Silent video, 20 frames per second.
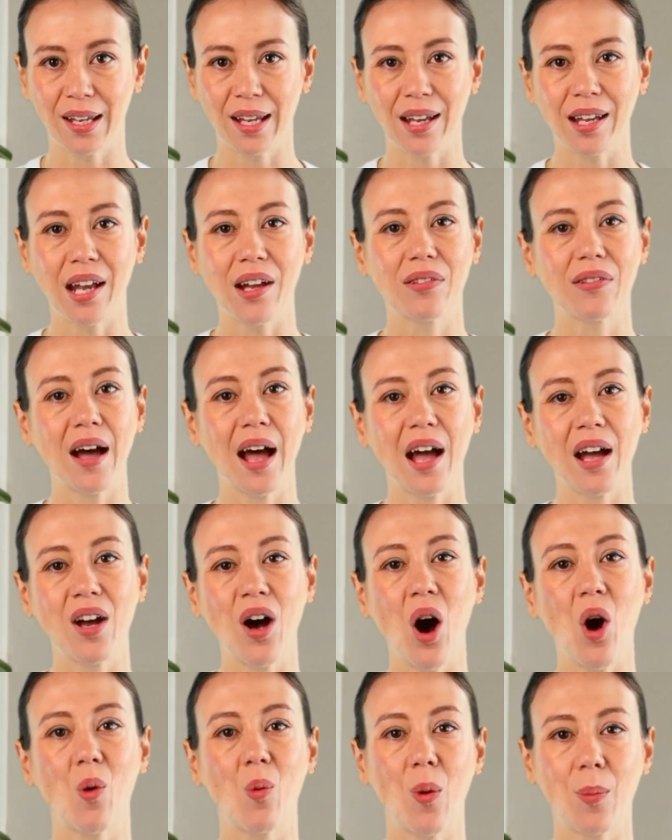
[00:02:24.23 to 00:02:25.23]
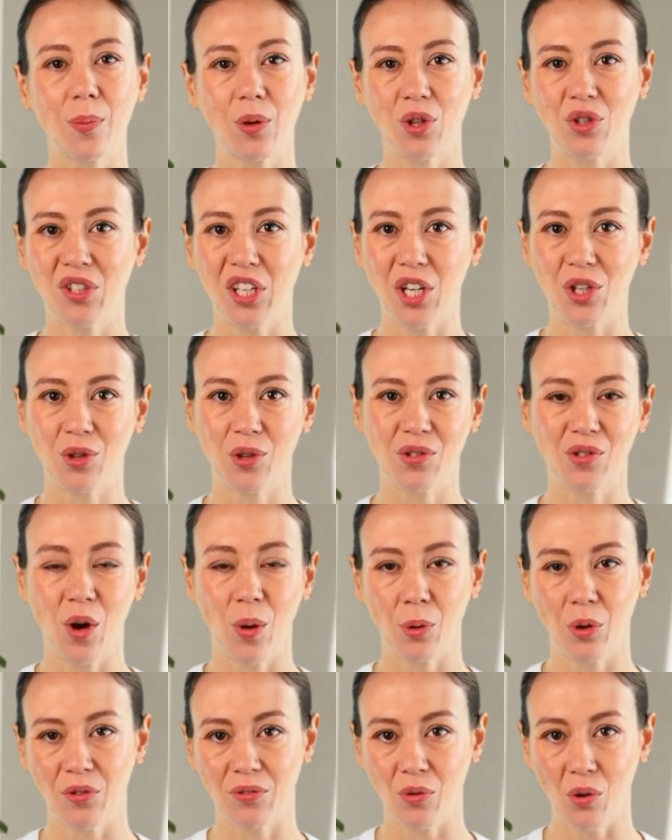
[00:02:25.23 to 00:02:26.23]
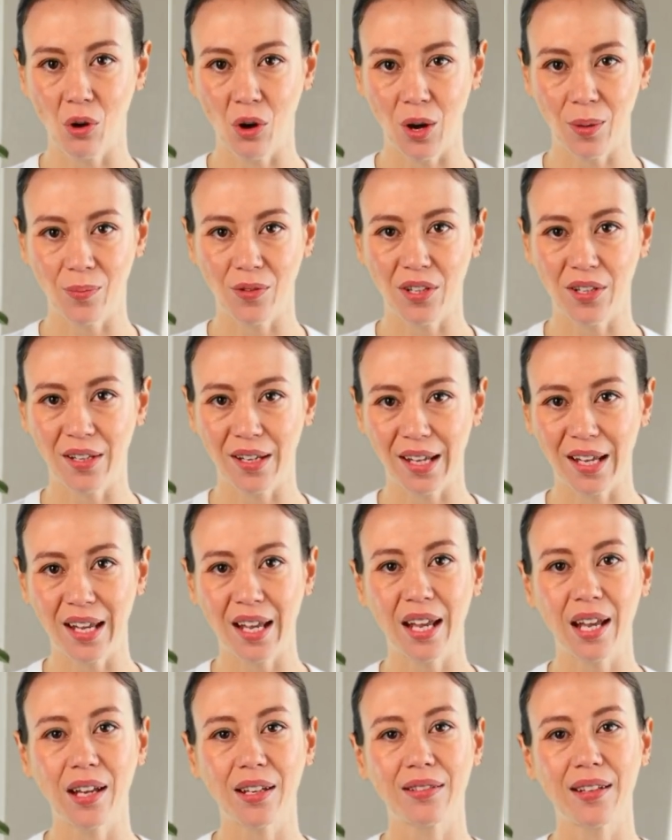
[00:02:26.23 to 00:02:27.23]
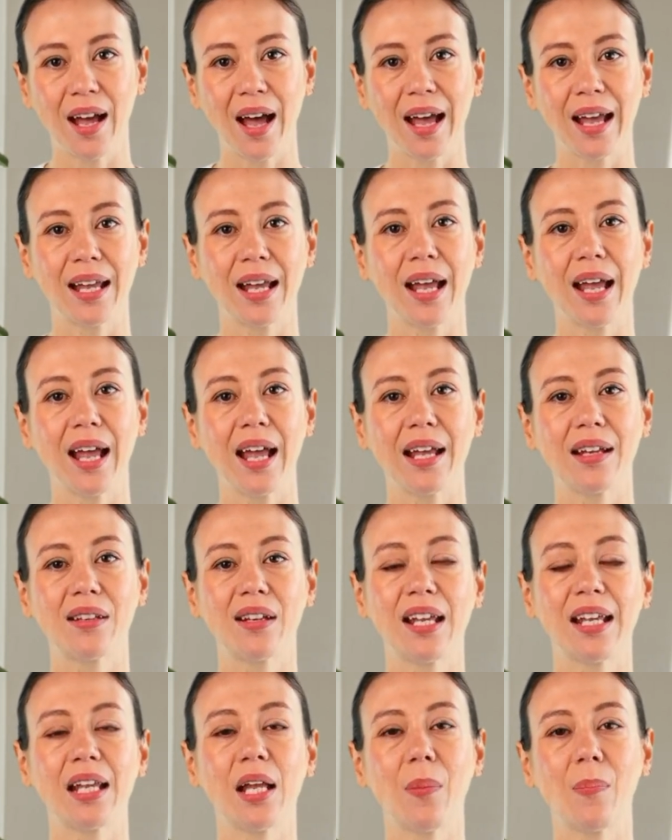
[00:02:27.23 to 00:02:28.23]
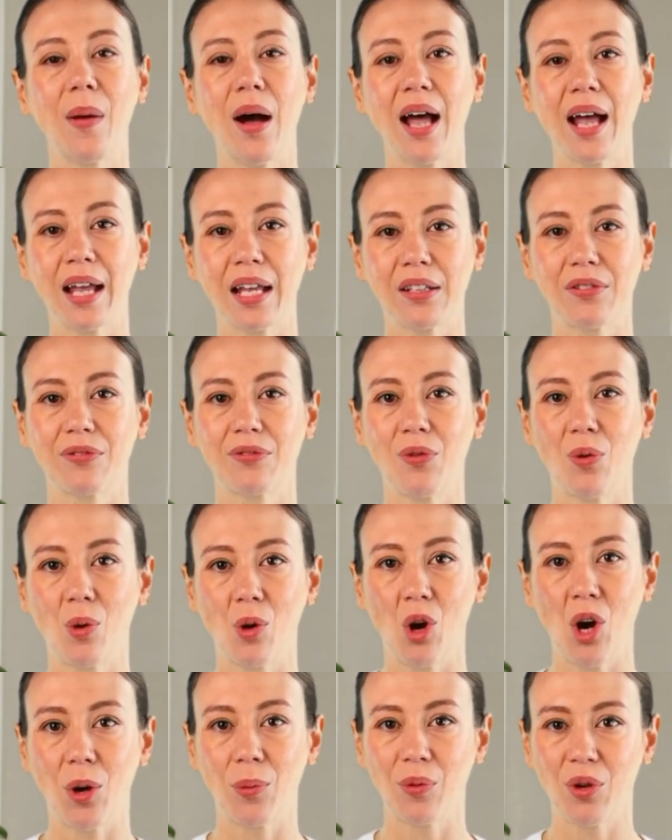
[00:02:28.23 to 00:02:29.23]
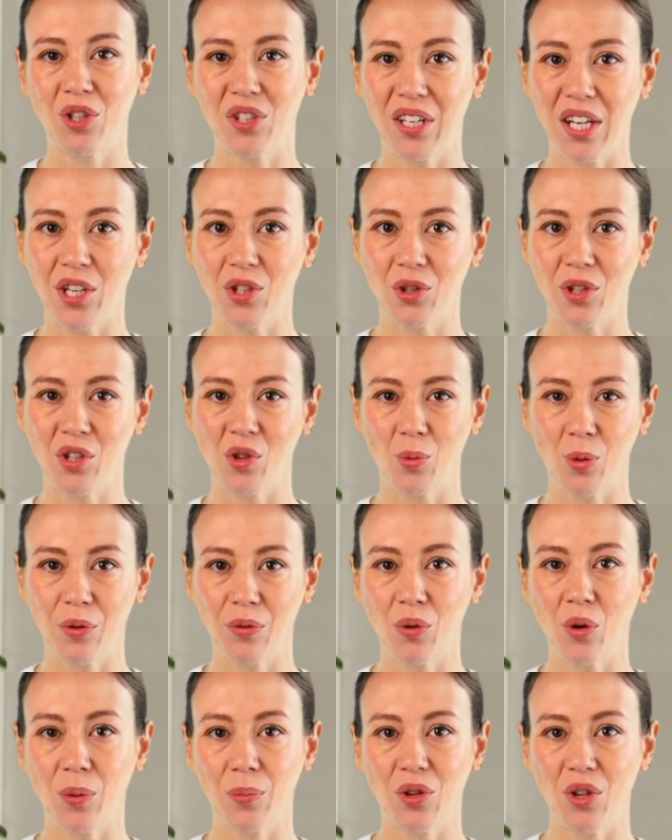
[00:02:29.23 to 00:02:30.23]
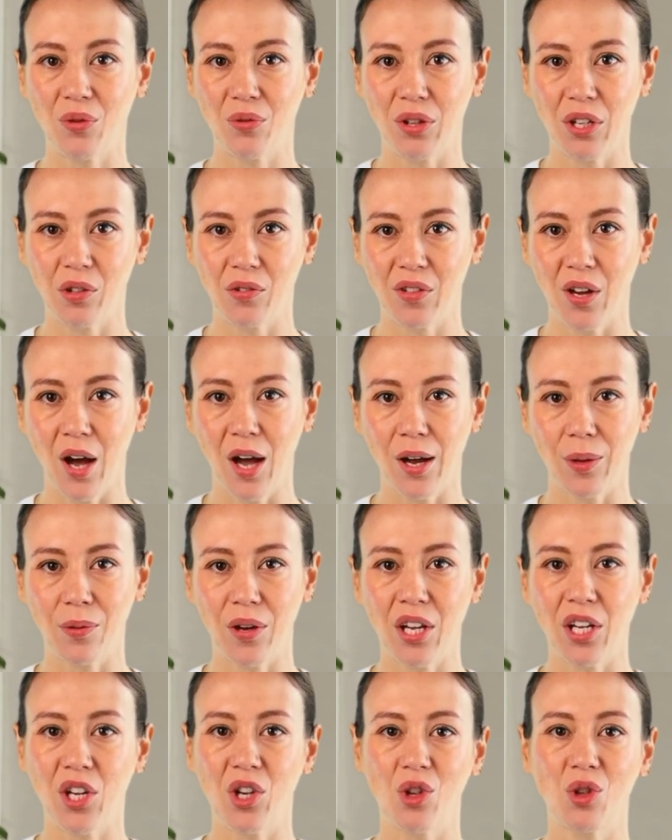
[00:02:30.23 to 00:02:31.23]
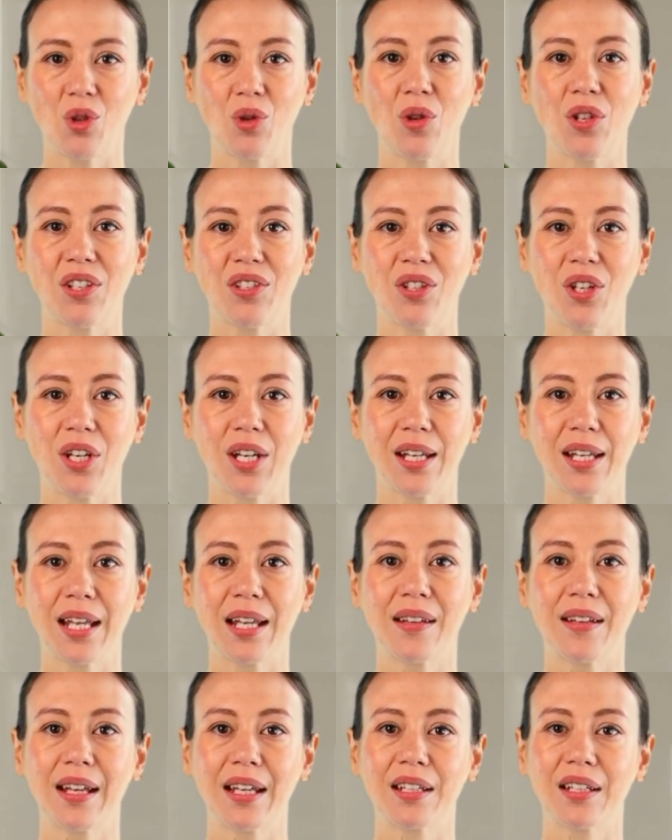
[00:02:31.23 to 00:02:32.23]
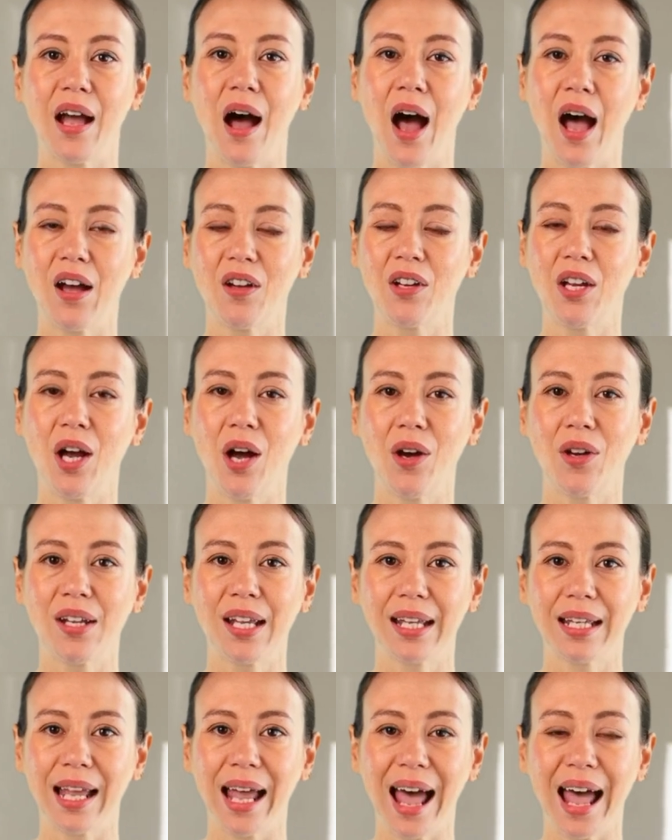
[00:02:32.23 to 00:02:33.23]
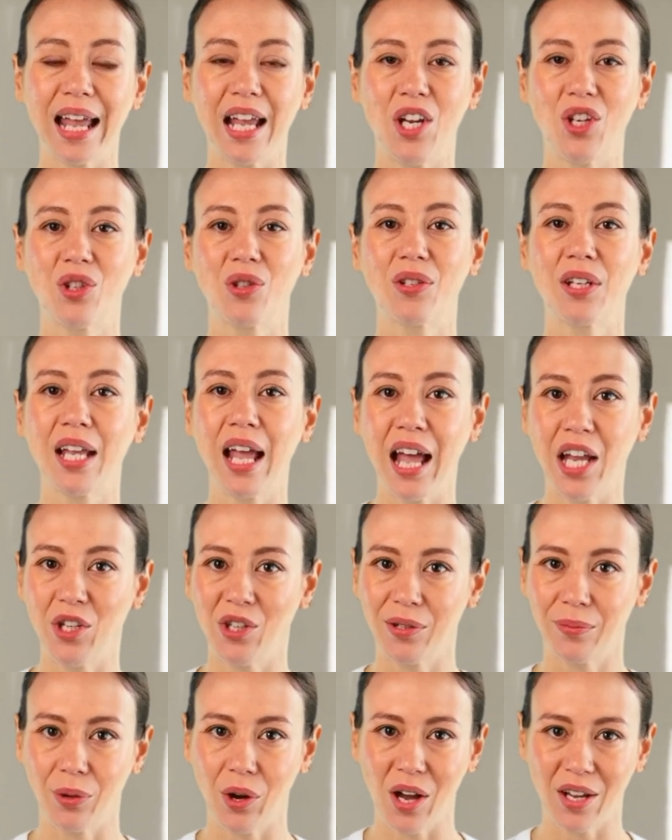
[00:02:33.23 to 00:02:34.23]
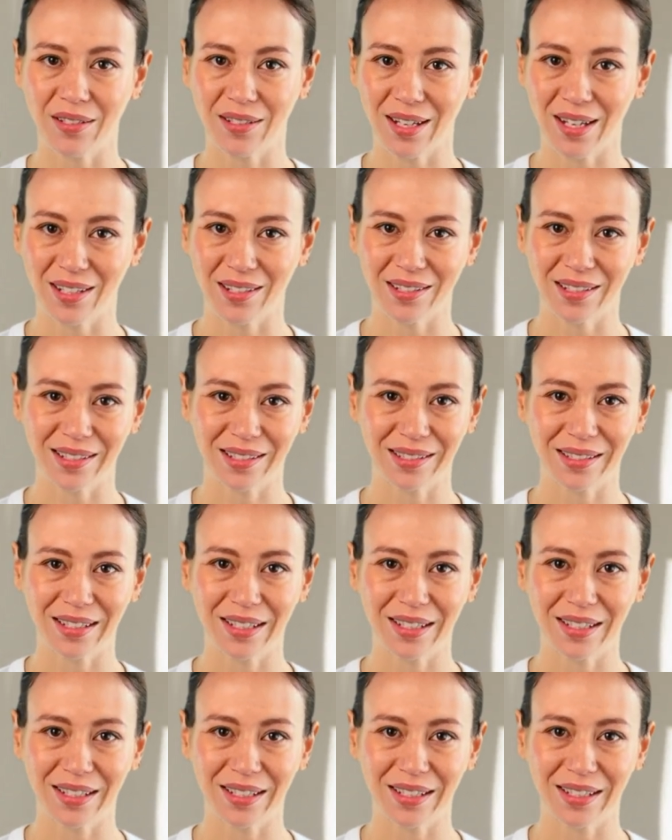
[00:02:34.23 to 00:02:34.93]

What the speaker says: then they know what procedures are performed. Then they can pay for procedures performed in real time, short-circuiting the entire coding and adjudication process.